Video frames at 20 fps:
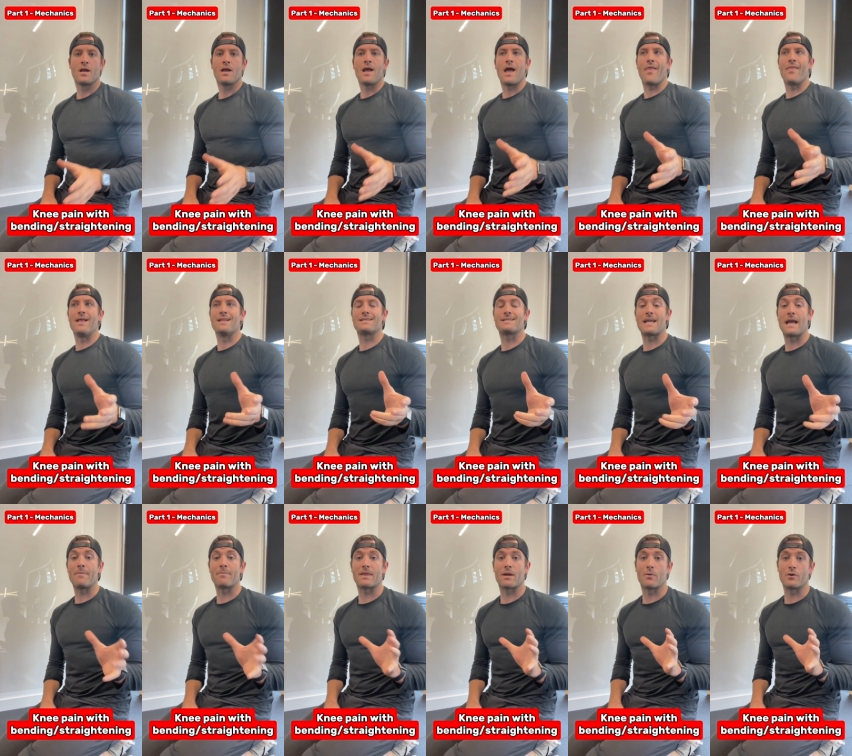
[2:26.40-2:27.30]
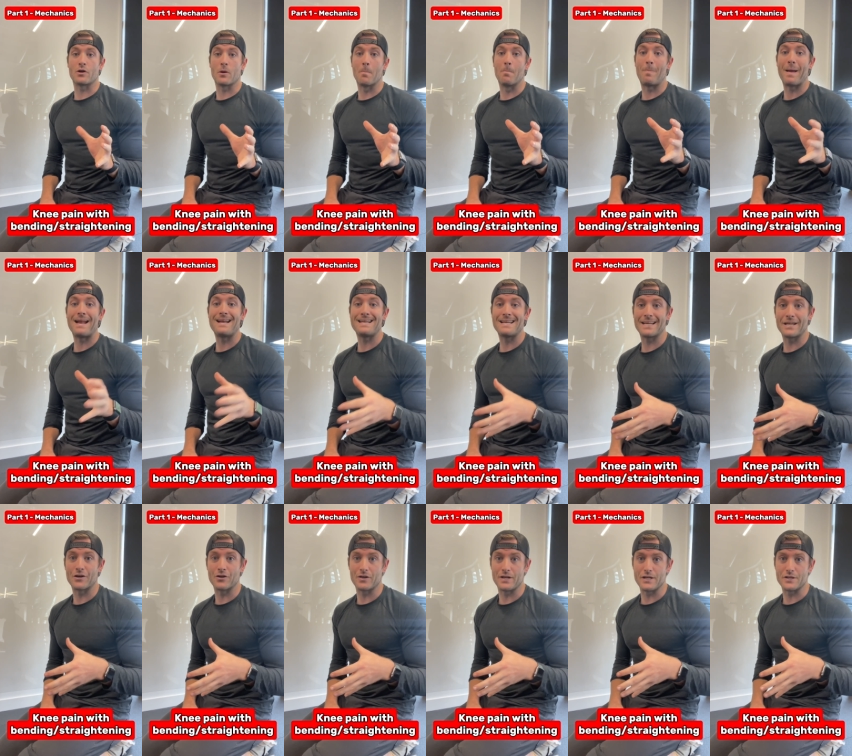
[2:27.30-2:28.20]
And then same thing when you're bending
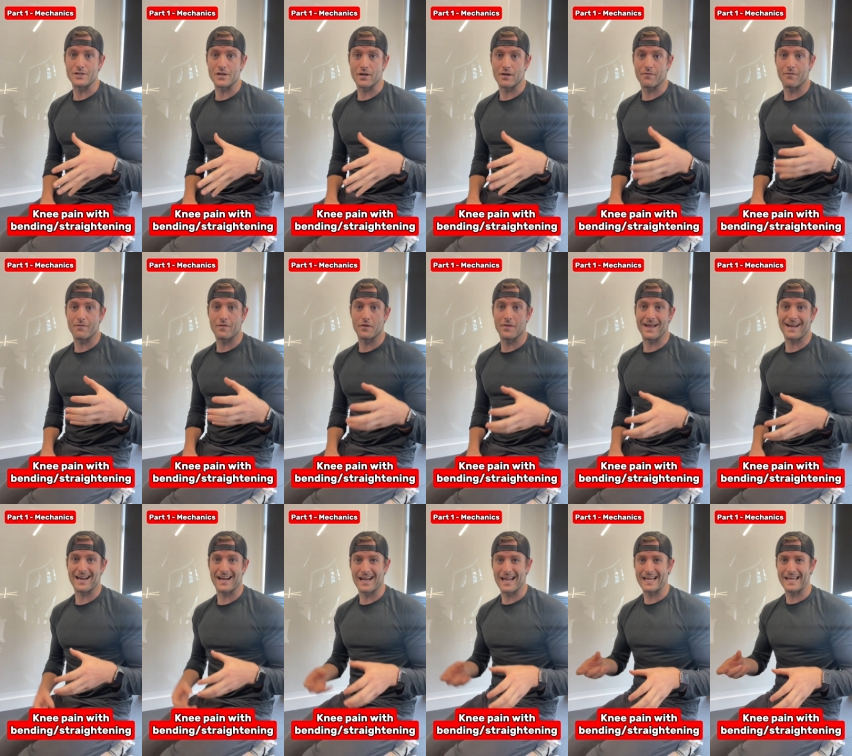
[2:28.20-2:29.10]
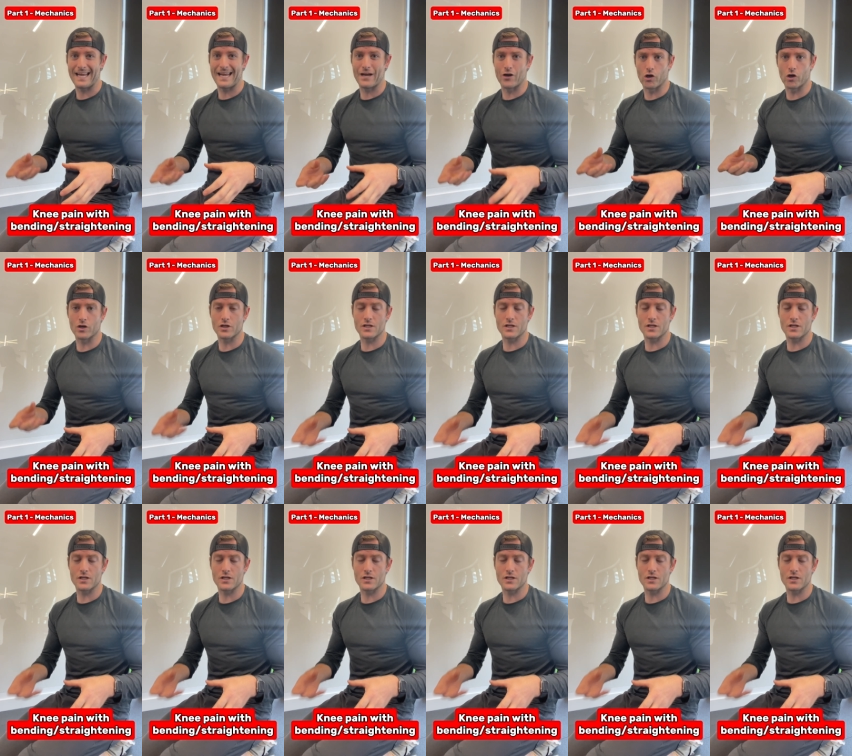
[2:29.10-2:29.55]
your knees, so you can feel that kind of like inner